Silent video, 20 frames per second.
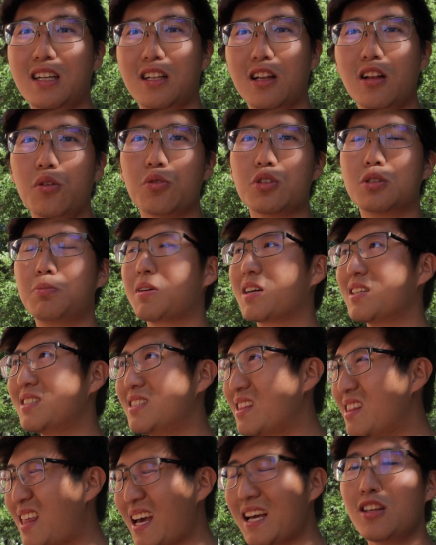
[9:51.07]
closed because
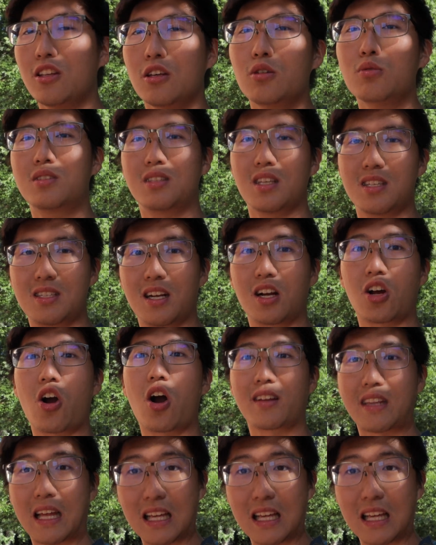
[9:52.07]
they use the synagogue.